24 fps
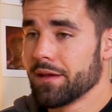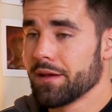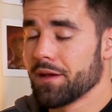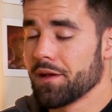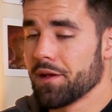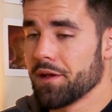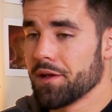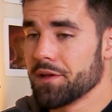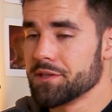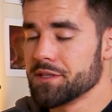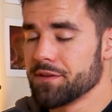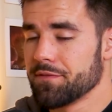
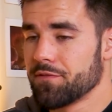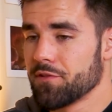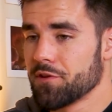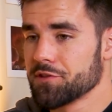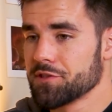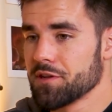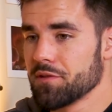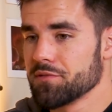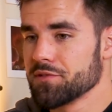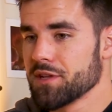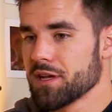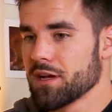because at
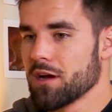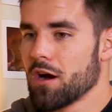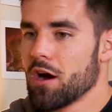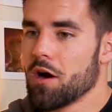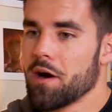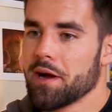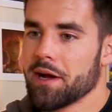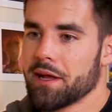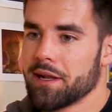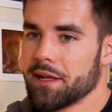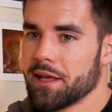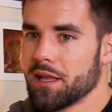first I was like, oh,
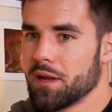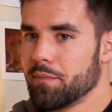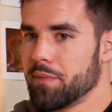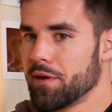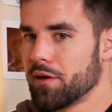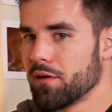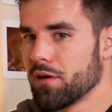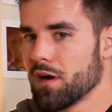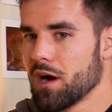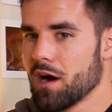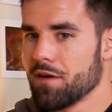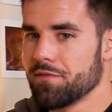I got to get a
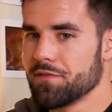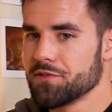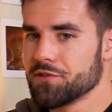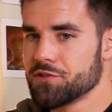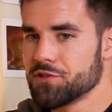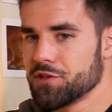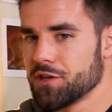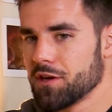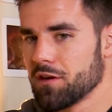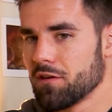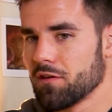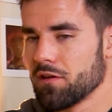better office
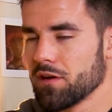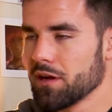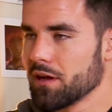chair.